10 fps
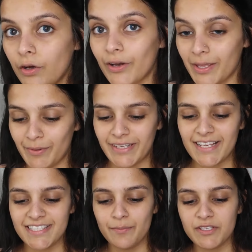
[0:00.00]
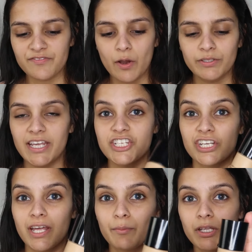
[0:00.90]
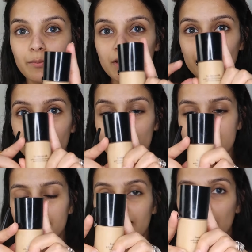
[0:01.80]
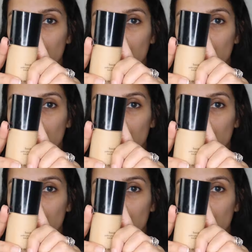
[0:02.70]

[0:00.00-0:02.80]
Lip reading: Okay, my next step is foundation. I'm going to be using the